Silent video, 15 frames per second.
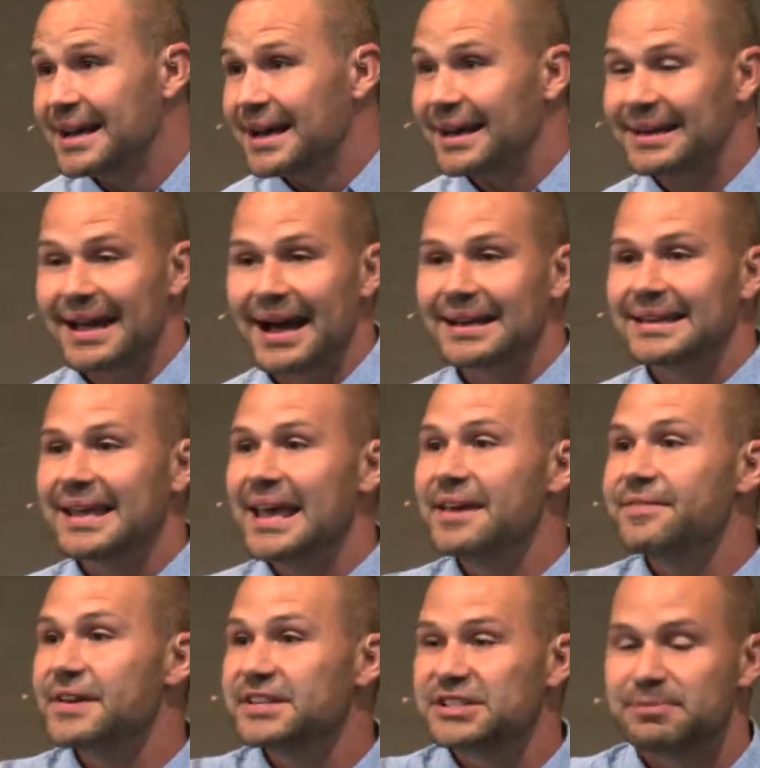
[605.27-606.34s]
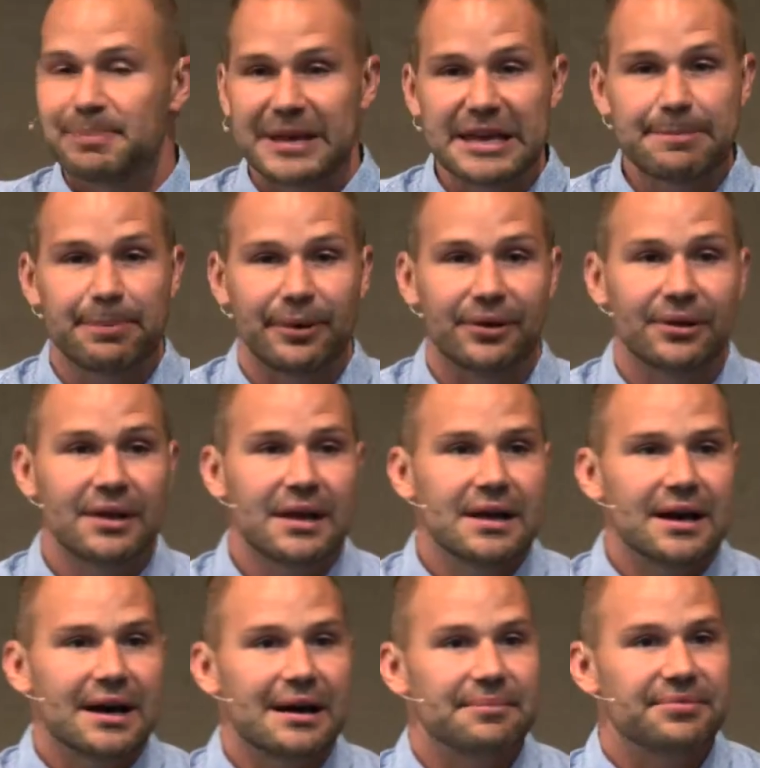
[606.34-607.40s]
And God gave his people
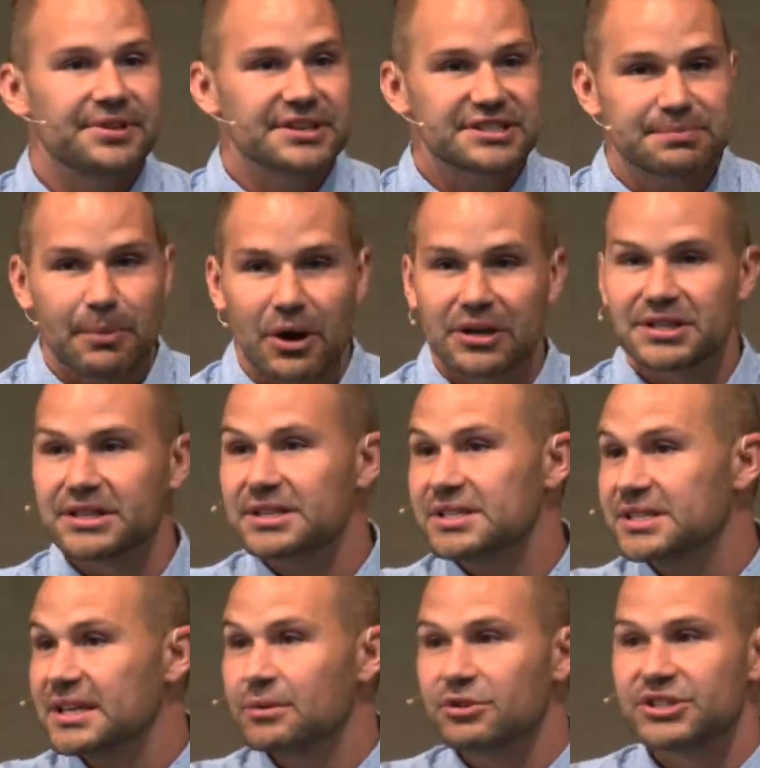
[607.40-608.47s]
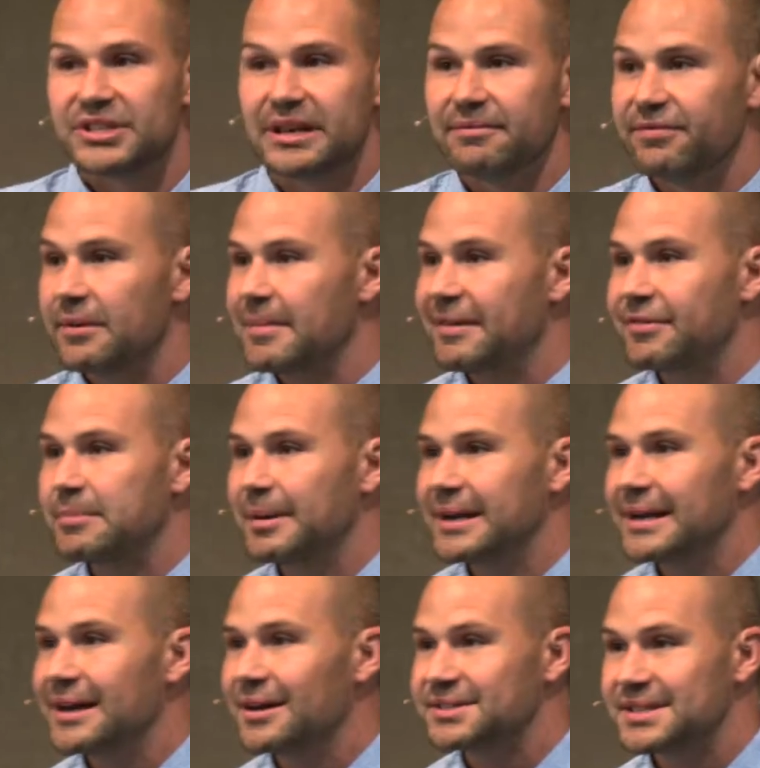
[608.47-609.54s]
this mark to distinguish them from
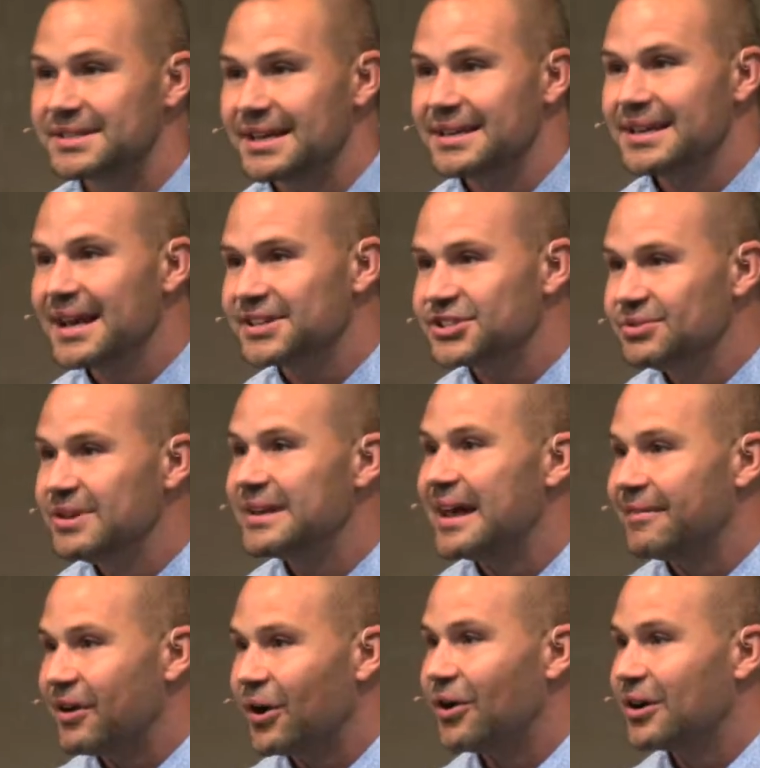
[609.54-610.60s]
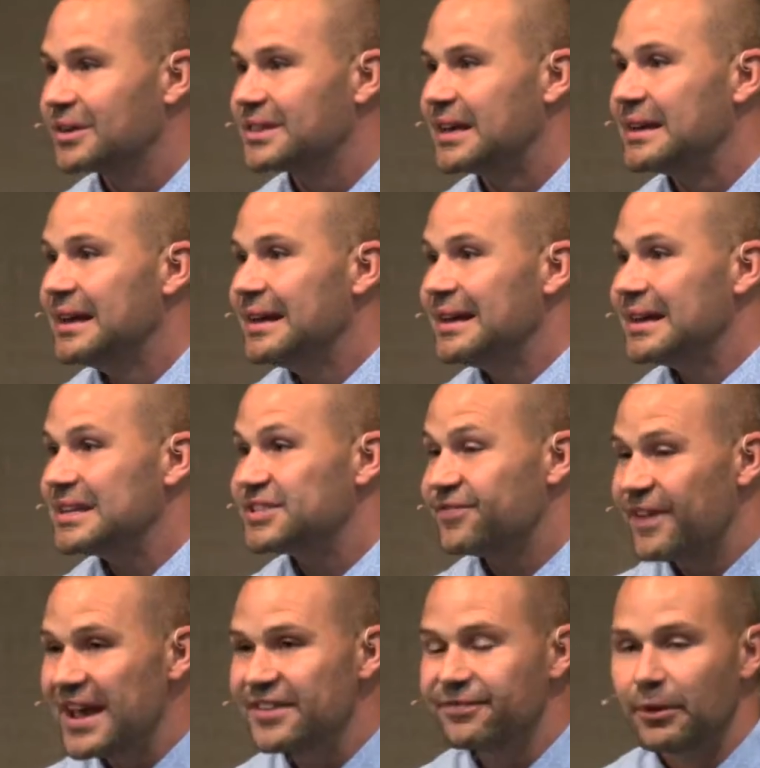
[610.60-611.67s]
everybody else. He's saying, yes, you need to have a heart that is
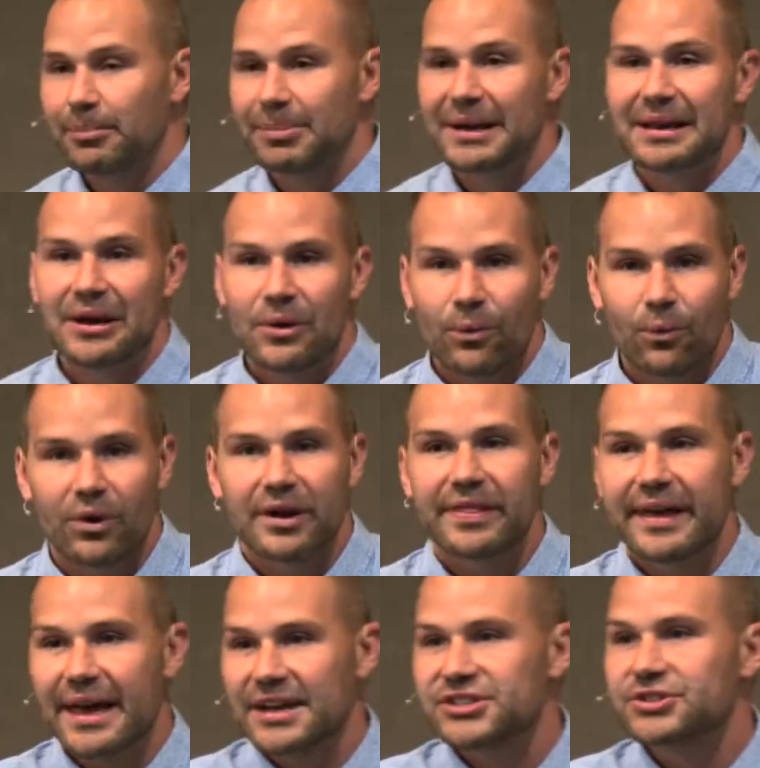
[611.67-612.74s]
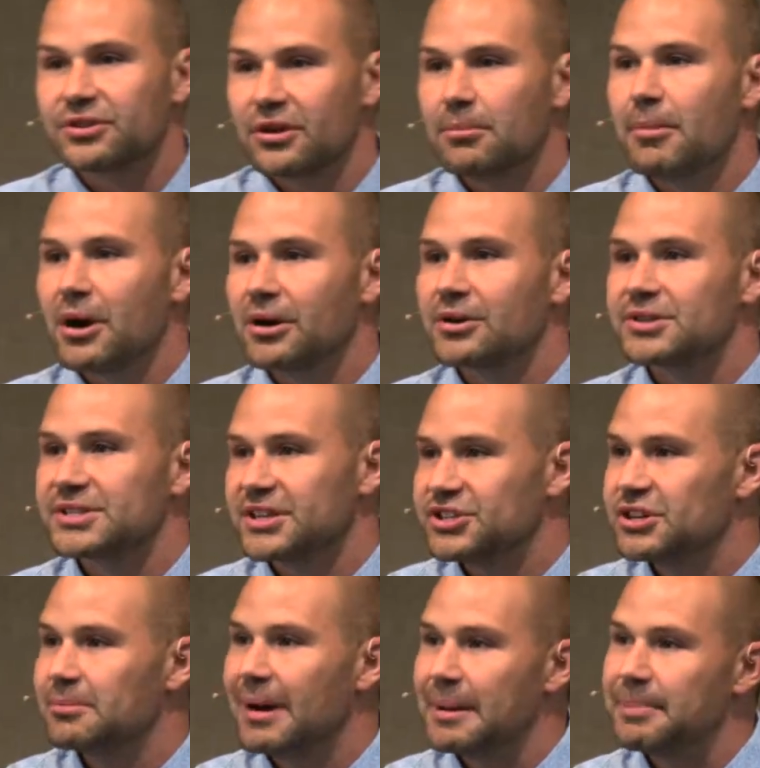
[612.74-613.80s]
faithful, but one of the external markers that
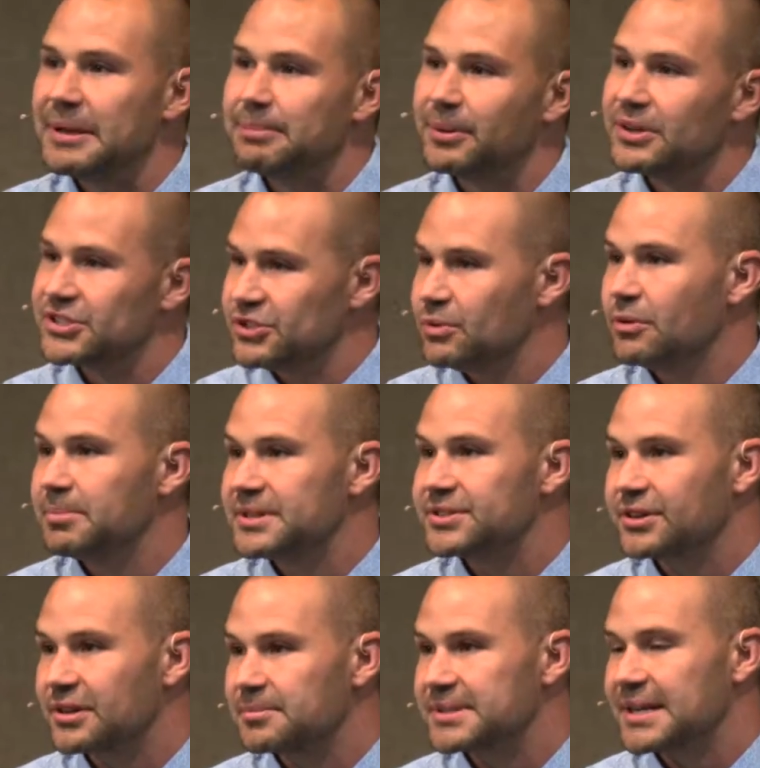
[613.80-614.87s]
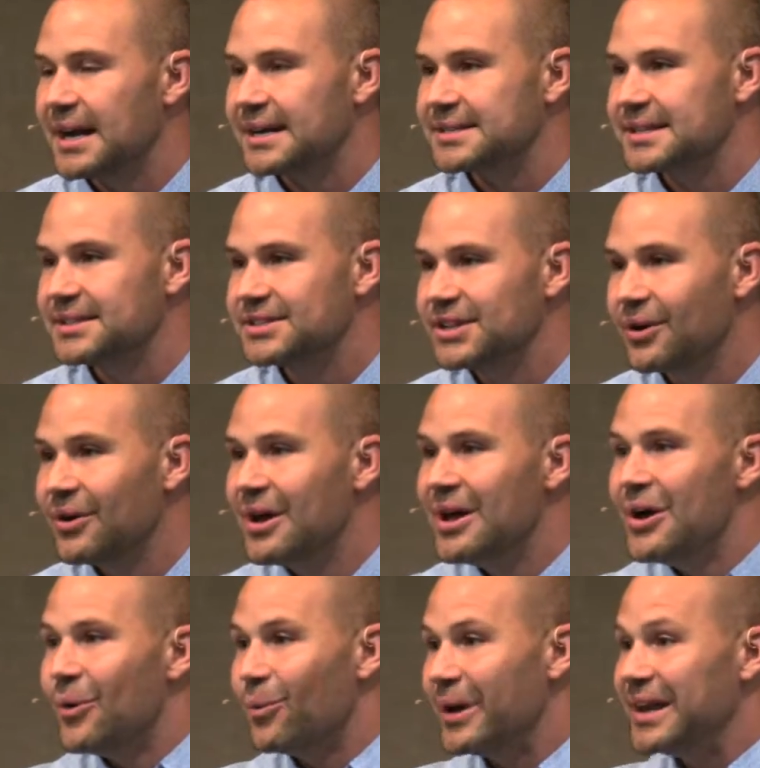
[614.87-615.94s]
you're my people is you will be circumcised. And so
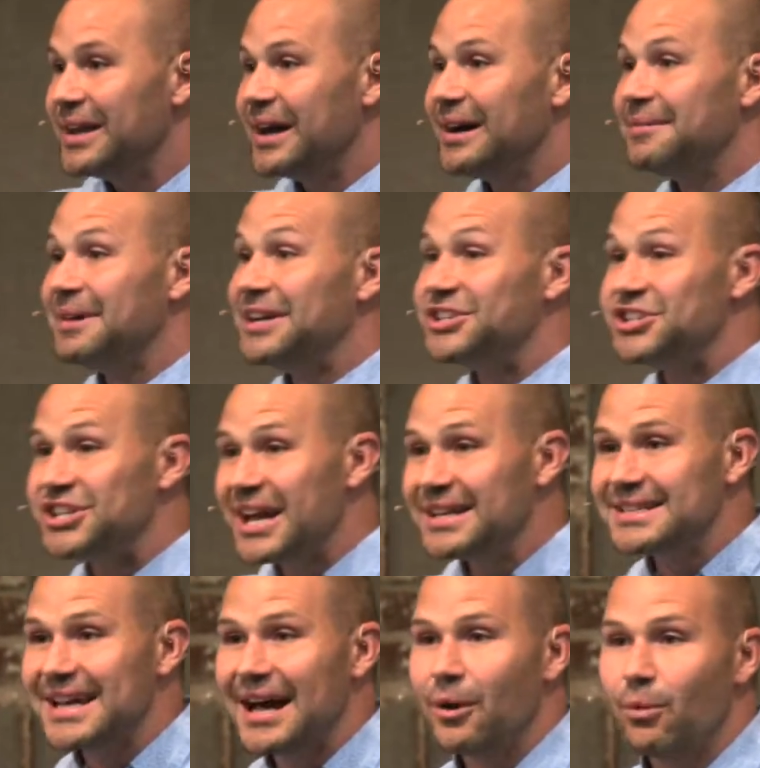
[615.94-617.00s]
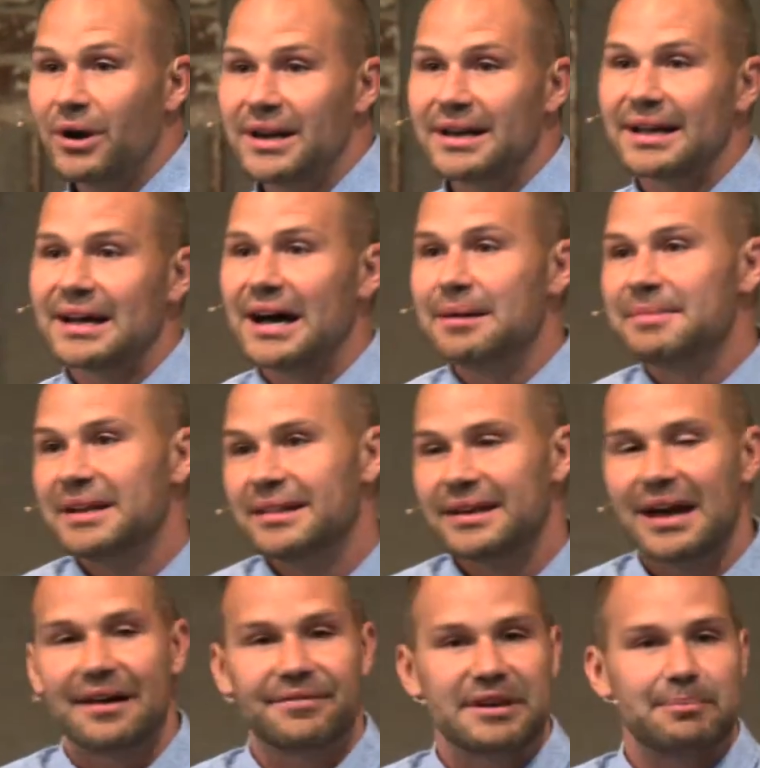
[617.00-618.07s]
when a Gentile wanted to come into the
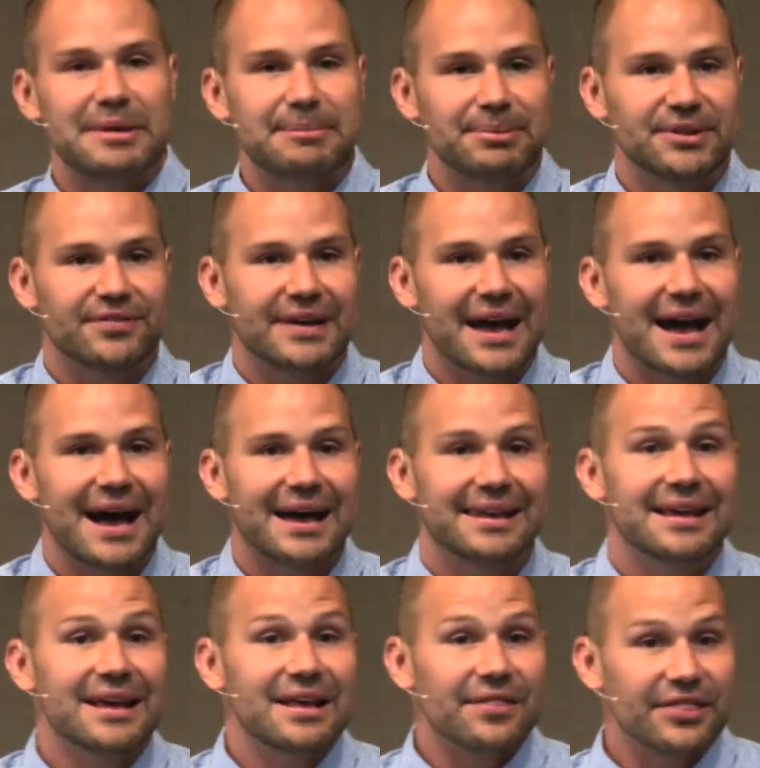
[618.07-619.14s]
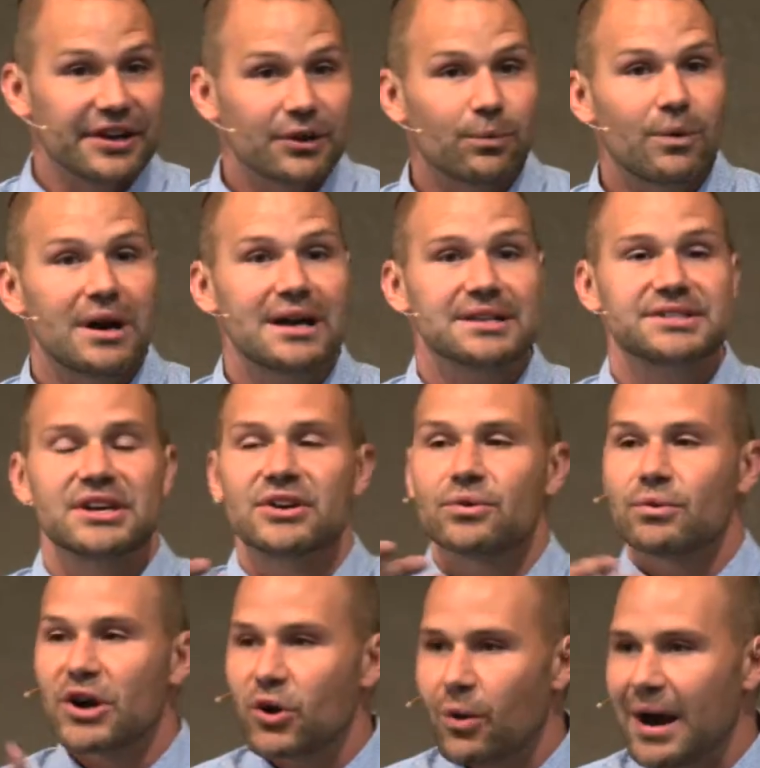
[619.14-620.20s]
covenant people of God, there was
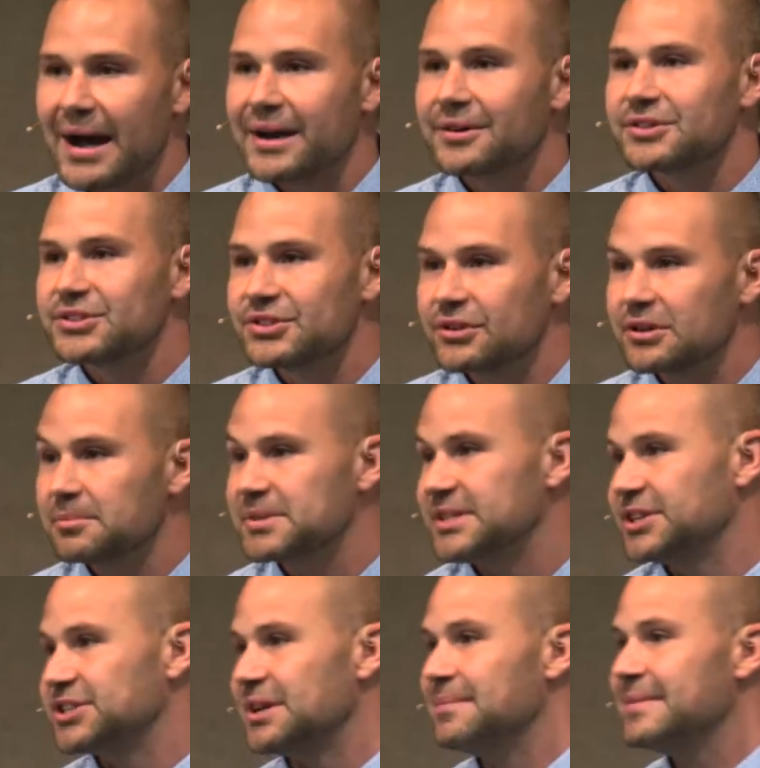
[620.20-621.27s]
required circumcision.